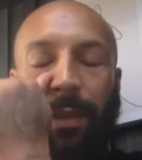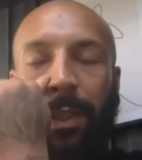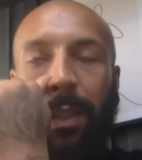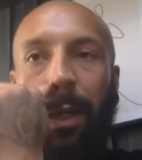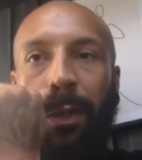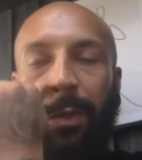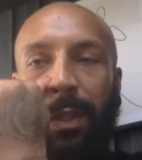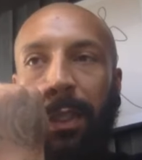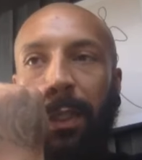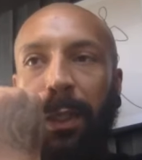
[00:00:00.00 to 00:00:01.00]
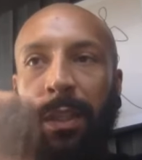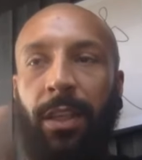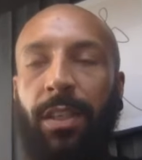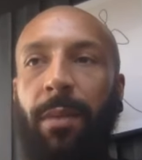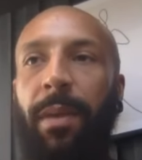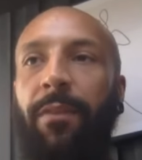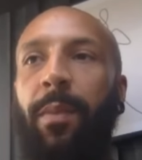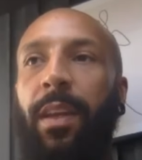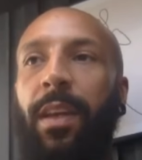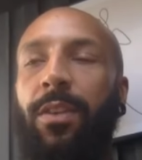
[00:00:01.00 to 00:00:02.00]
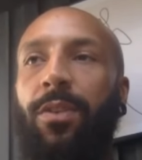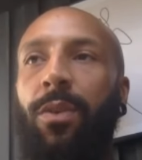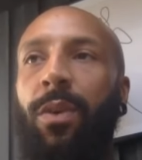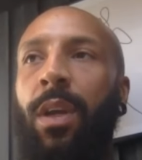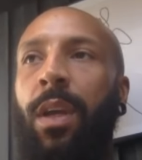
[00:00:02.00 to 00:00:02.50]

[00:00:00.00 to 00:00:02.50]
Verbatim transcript: started all season because I just come back from international,